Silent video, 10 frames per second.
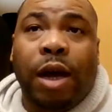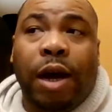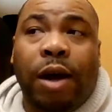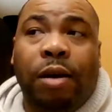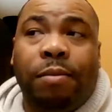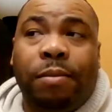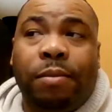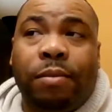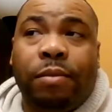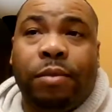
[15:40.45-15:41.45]

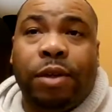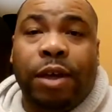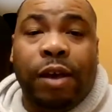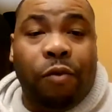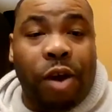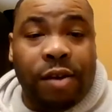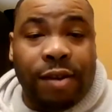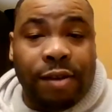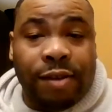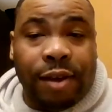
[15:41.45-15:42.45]
um, greatest
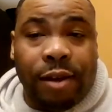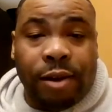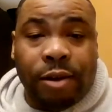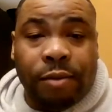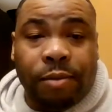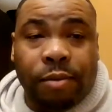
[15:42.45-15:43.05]
hit seller,